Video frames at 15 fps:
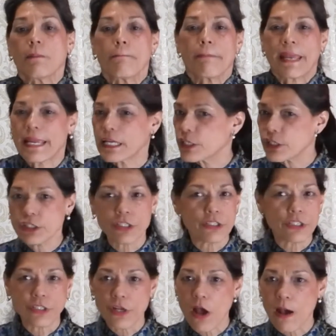pages you
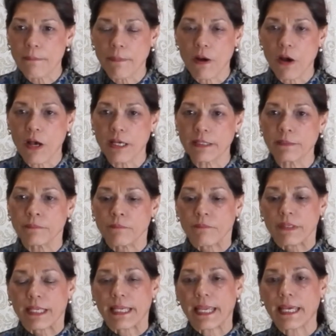stop on,
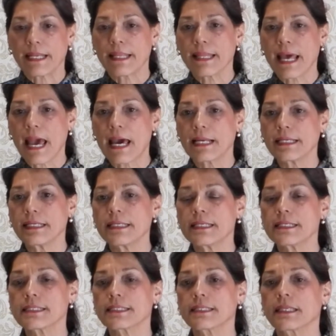and that
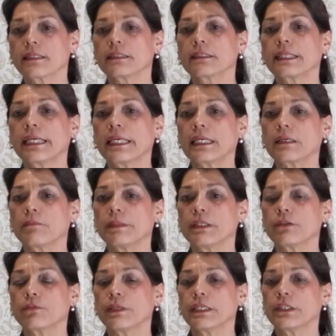is the link
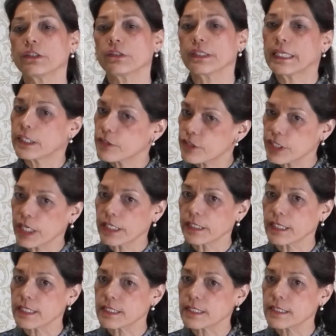between your inner
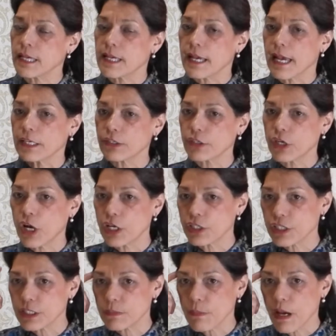genius and your
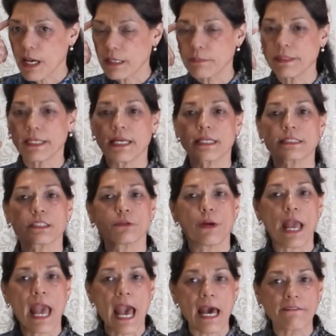conscious mind, because you
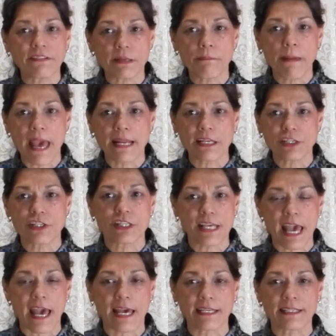have to manage
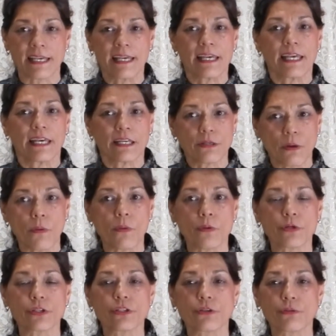that in
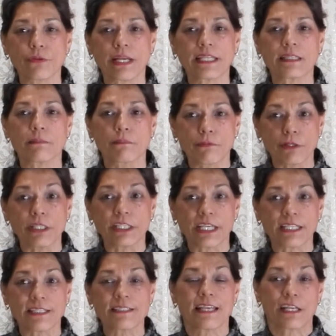order to create the
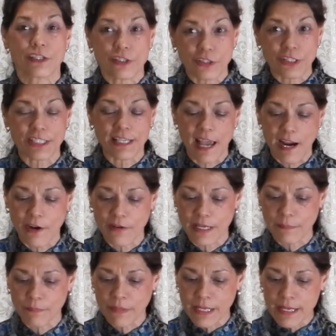brilliance that you're
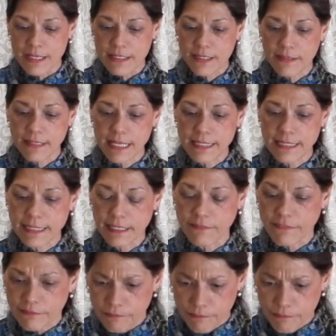desiring. So let's see,